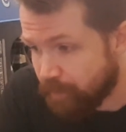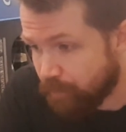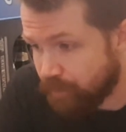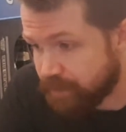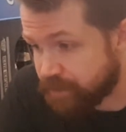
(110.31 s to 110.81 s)

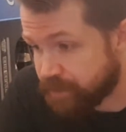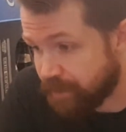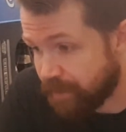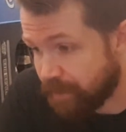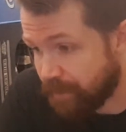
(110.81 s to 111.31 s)
which
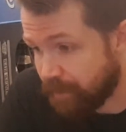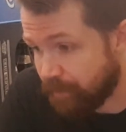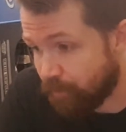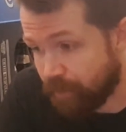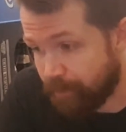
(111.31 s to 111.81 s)

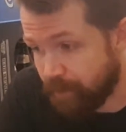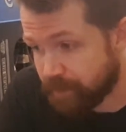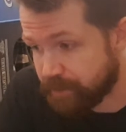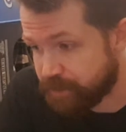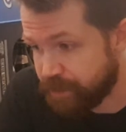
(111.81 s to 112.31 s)
with a
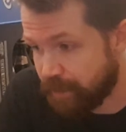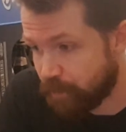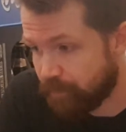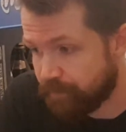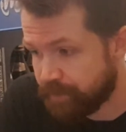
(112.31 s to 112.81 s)
market
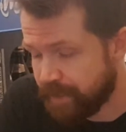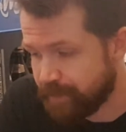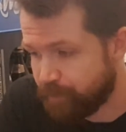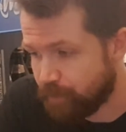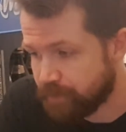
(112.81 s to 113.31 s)
share of
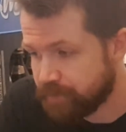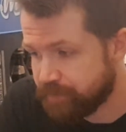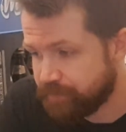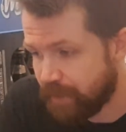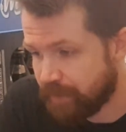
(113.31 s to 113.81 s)

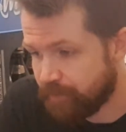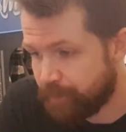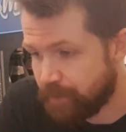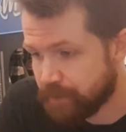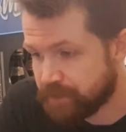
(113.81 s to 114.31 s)

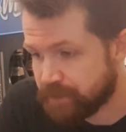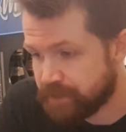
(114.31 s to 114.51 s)
9.5%,